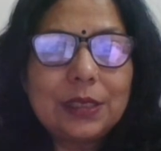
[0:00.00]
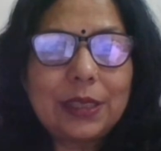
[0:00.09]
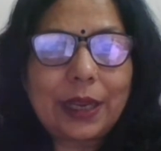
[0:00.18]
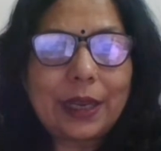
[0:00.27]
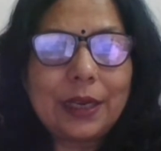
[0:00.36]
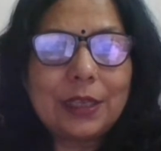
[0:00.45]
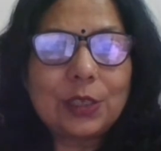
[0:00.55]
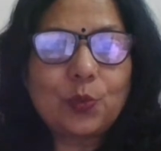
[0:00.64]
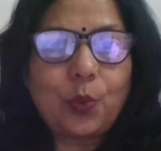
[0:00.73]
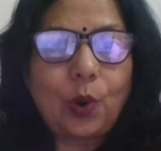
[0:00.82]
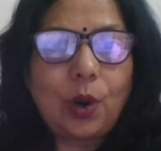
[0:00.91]
Second
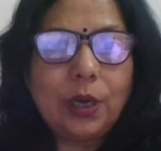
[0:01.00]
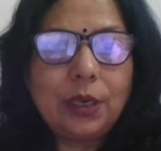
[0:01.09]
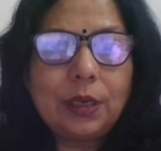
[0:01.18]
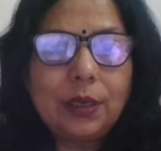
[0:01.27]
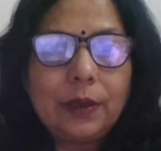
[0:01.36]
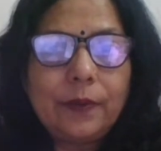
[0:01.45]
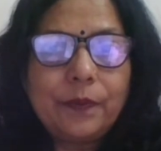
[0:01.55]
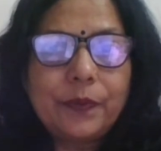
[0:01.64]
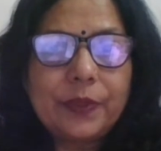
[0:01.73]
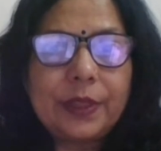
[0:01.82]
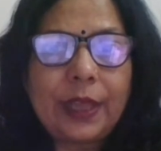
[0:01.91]
is what?
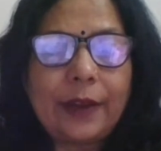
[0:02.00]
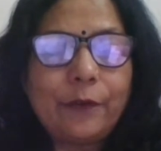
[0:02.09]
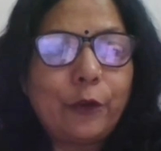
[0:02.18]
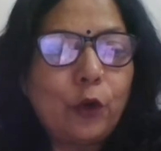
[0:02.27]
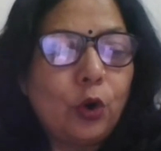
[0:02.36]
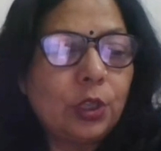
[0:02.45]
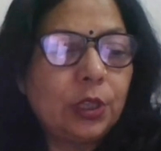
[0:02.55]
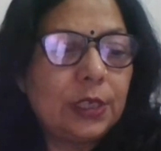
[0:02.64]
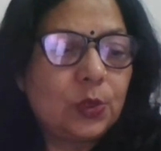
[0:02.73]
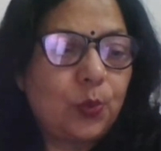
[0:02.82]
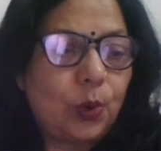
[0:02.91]
Then fourth
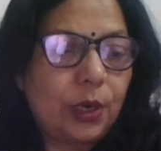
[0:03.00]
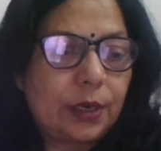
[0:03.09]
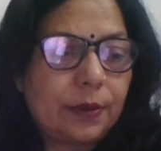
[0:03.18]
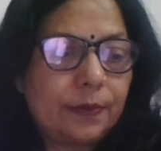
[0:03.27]
is what?